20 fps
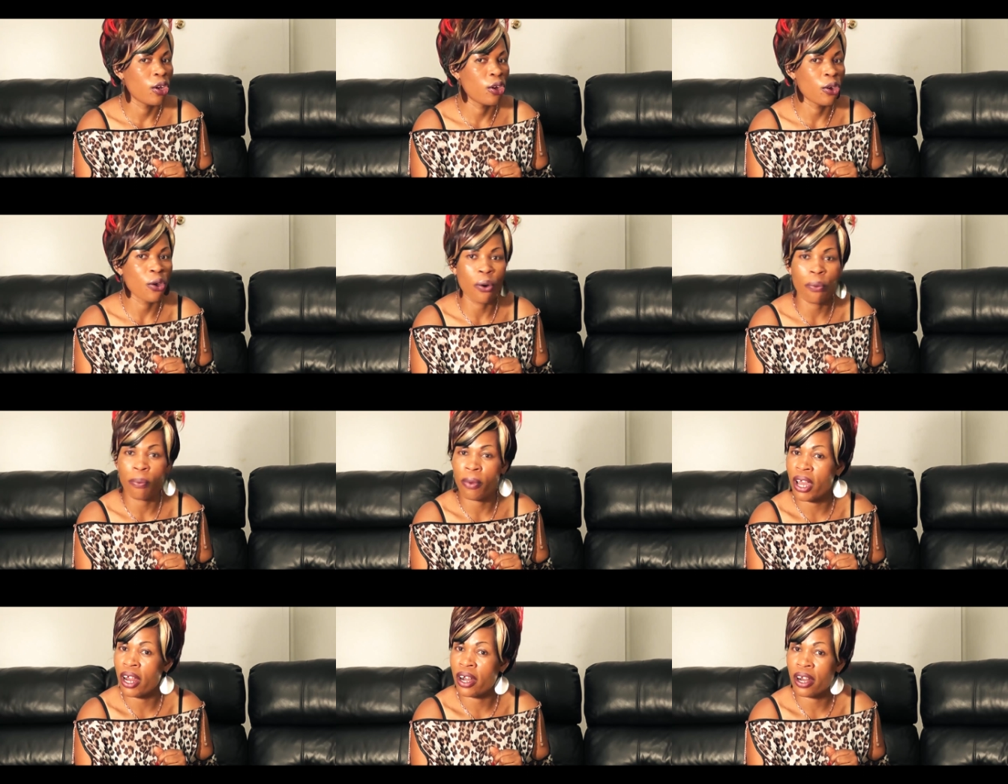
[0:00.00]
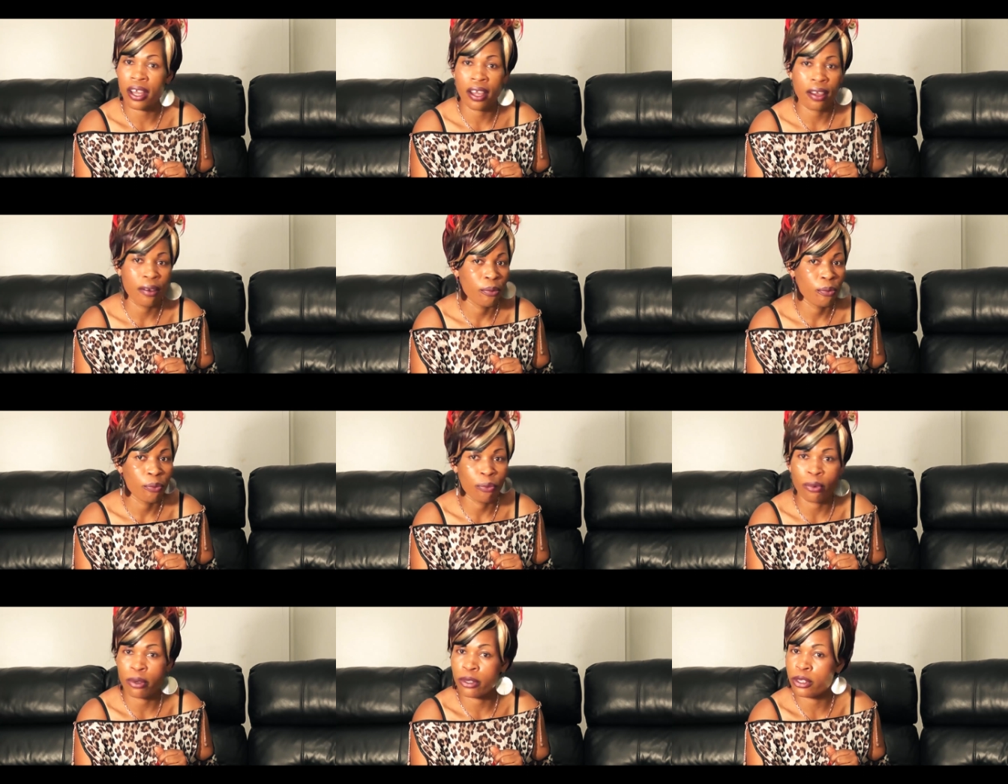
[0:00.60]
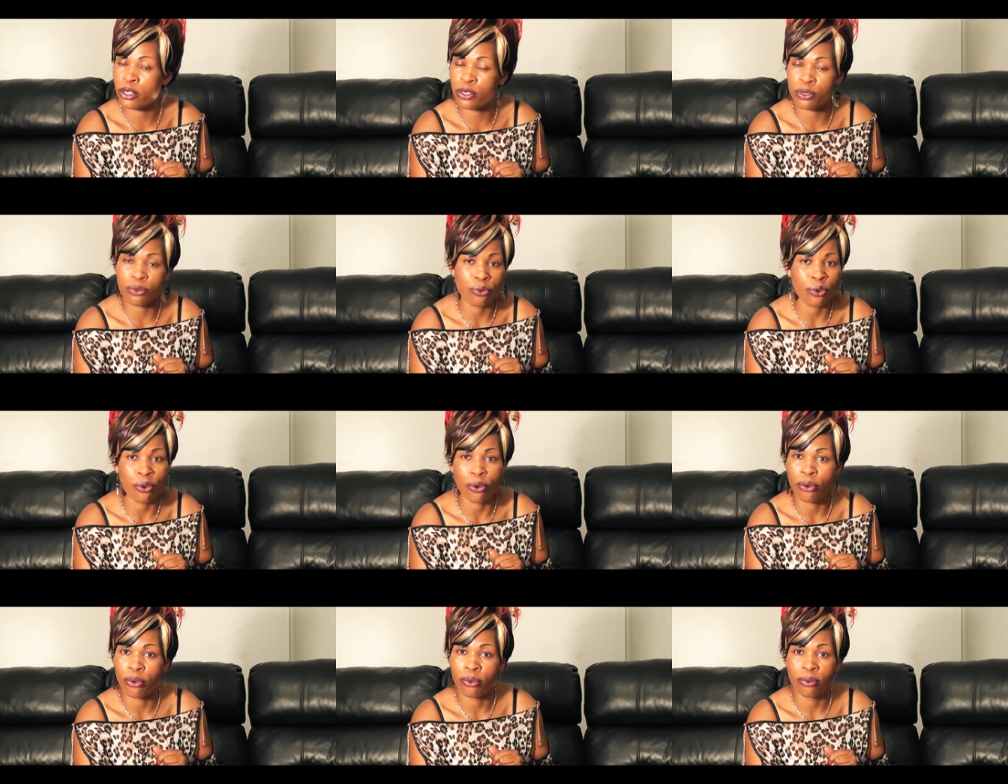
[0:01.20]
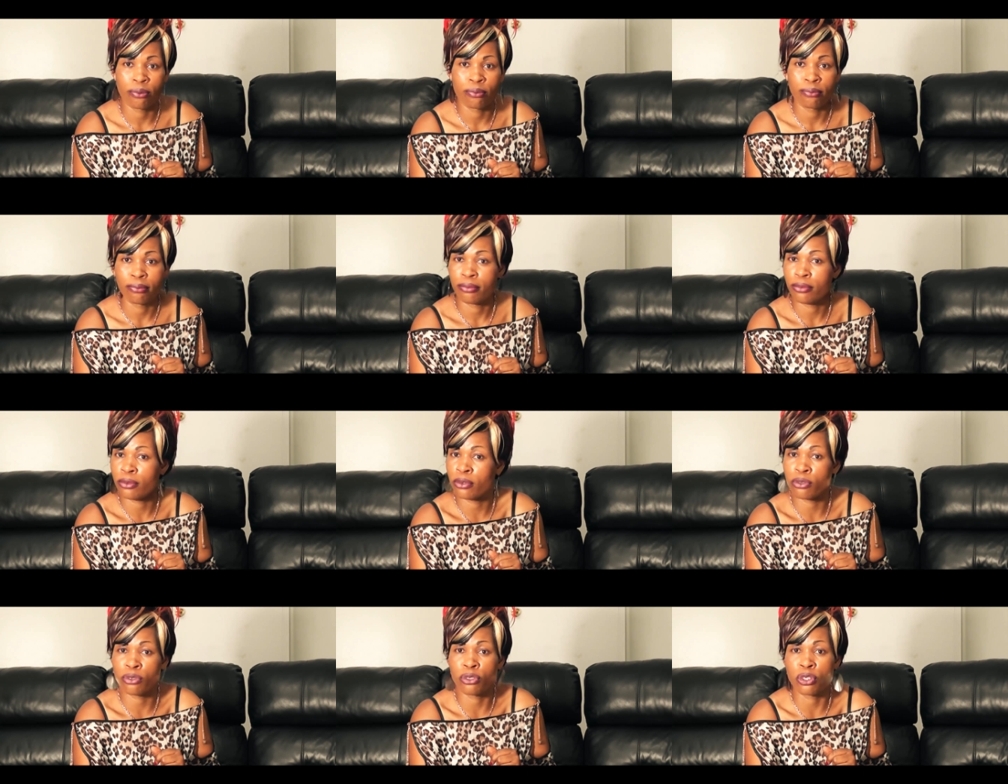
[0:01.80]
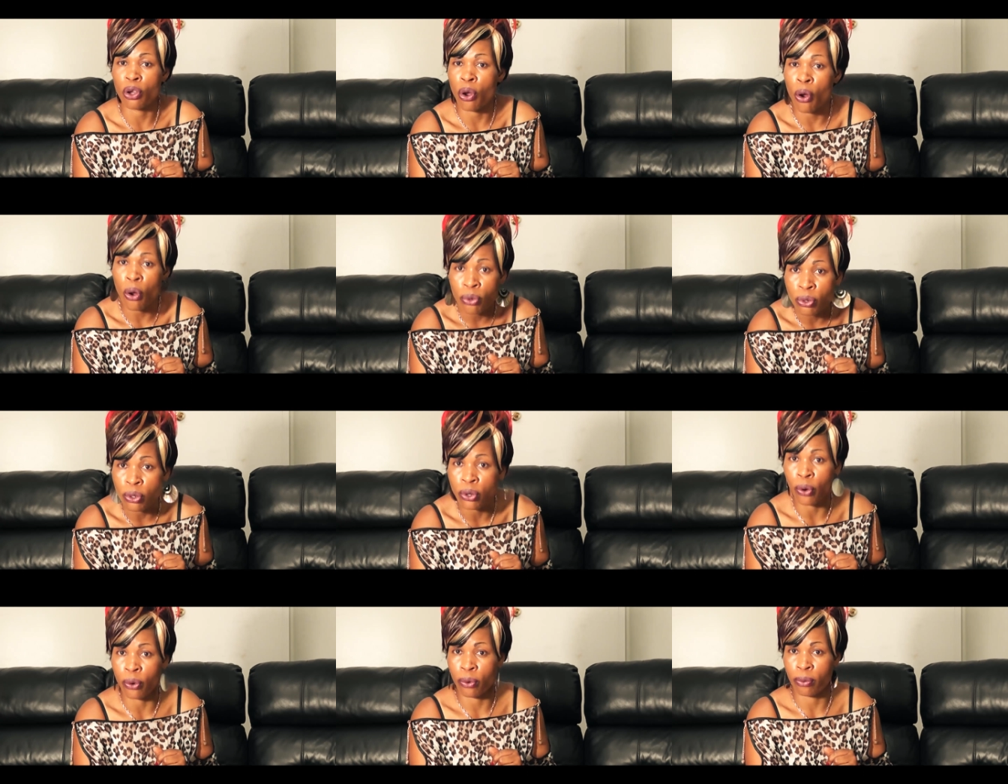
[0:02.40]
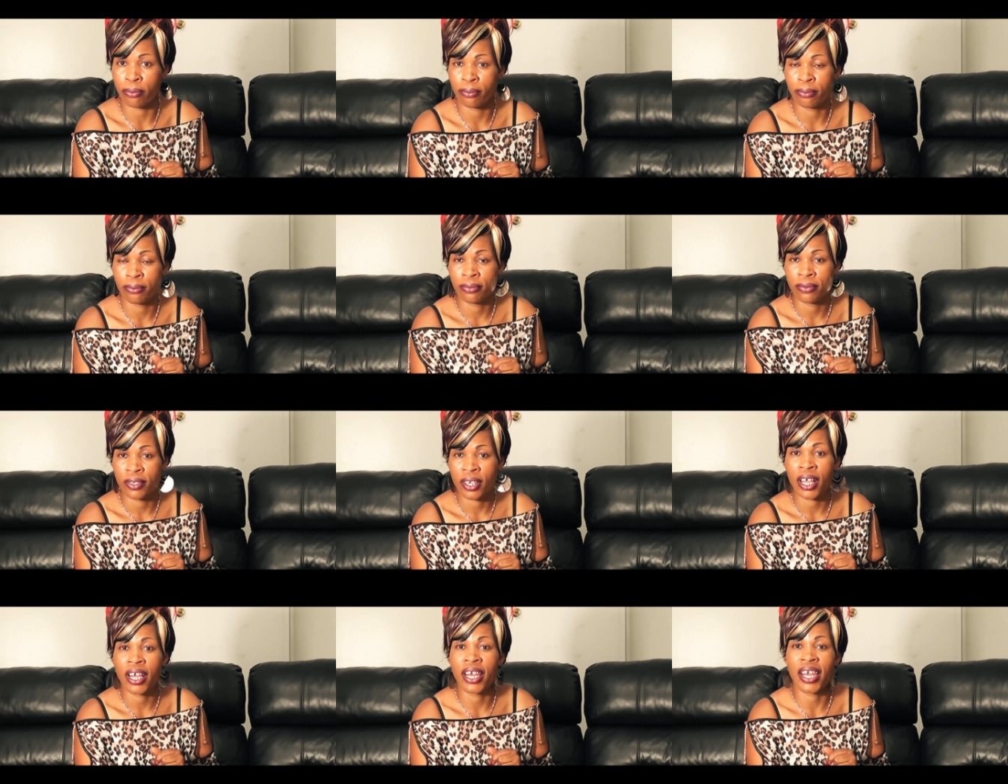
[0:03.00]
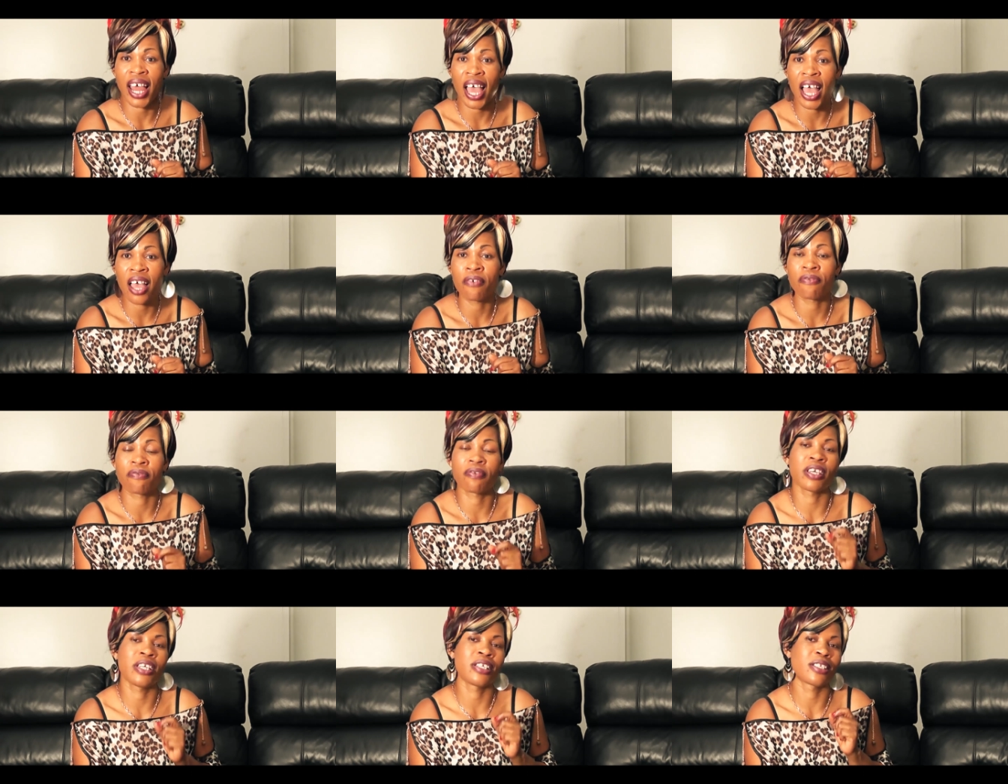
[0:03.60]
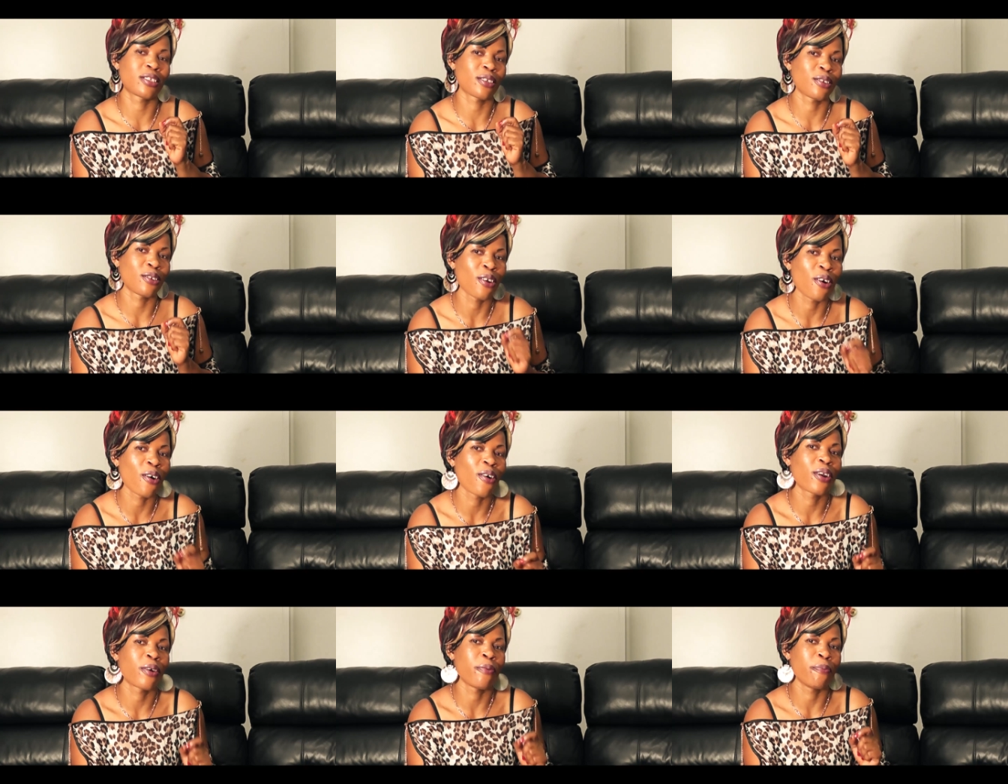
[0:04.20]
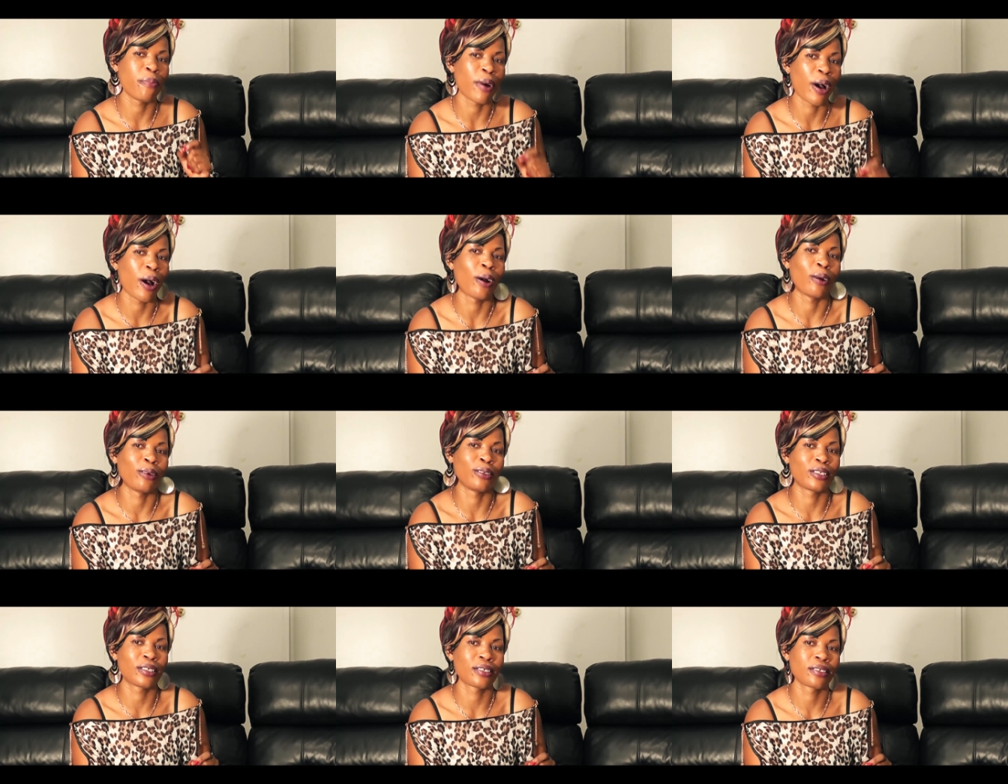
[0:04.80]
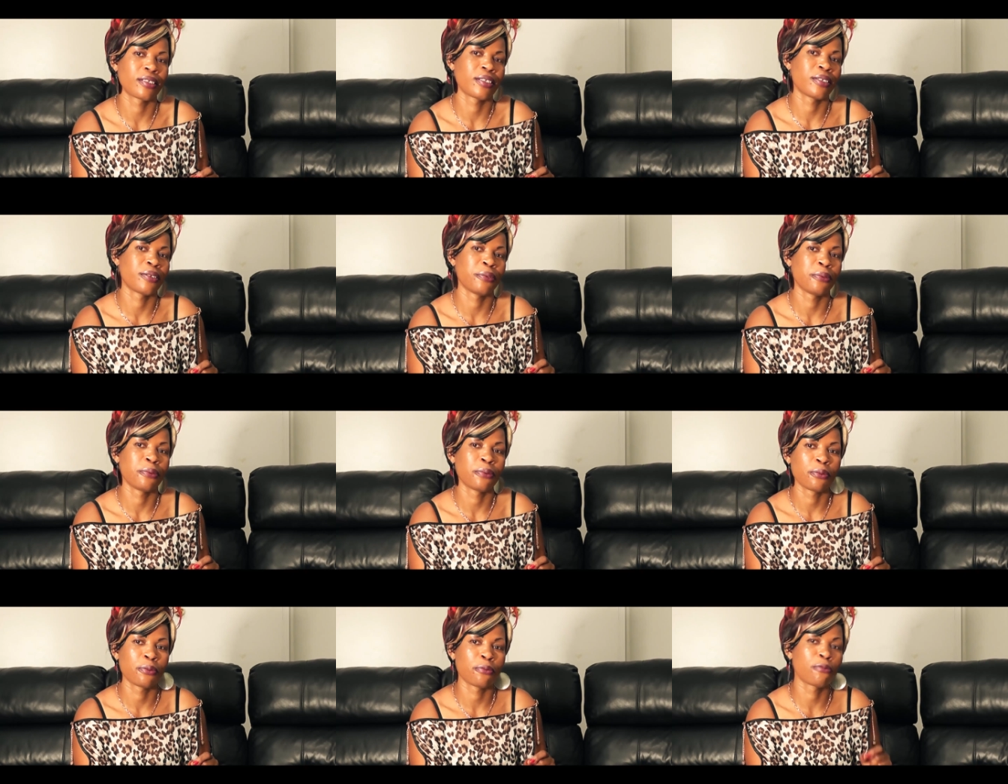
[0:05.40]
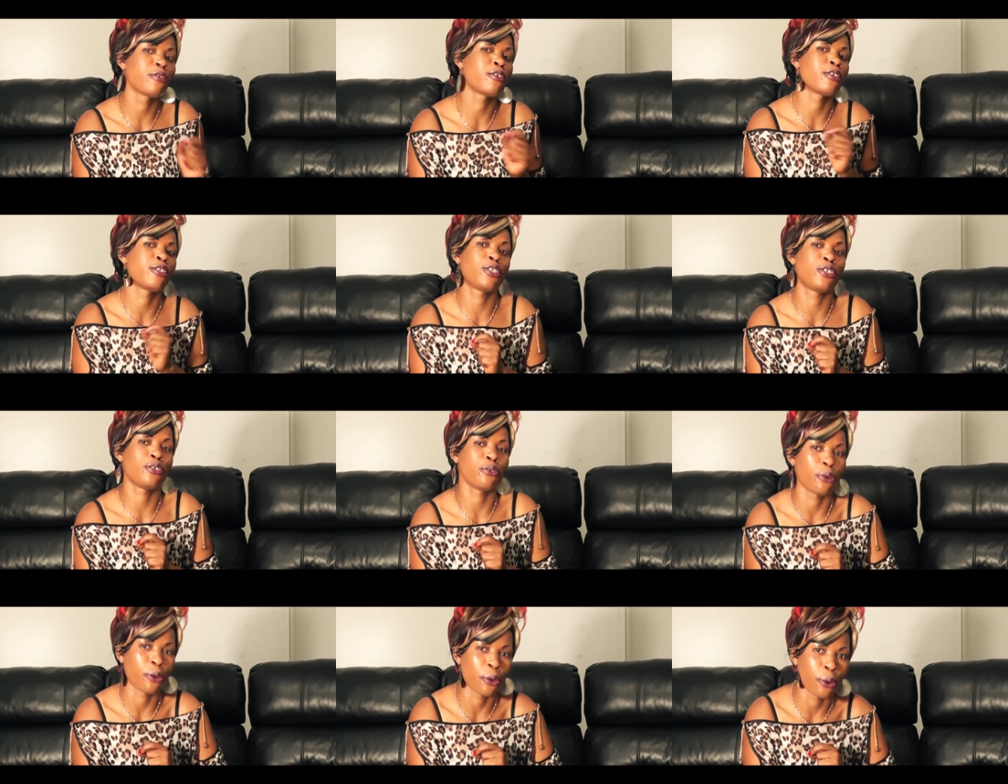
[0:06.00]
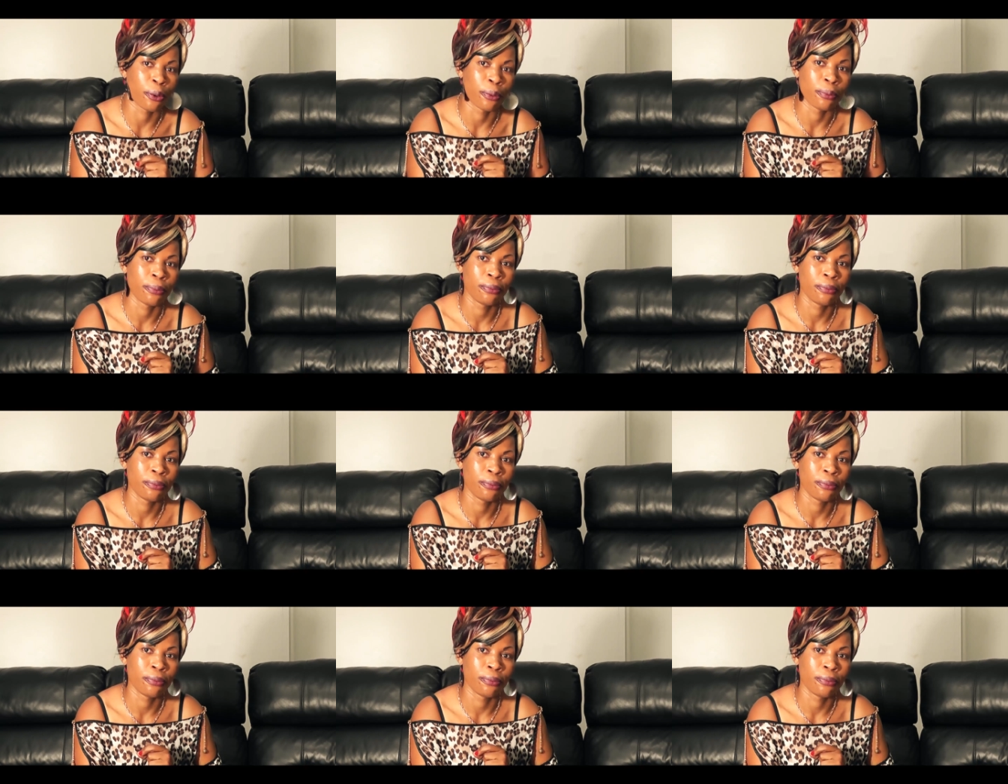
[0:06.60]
No matter what you know, you don't know. Life is not about what you know,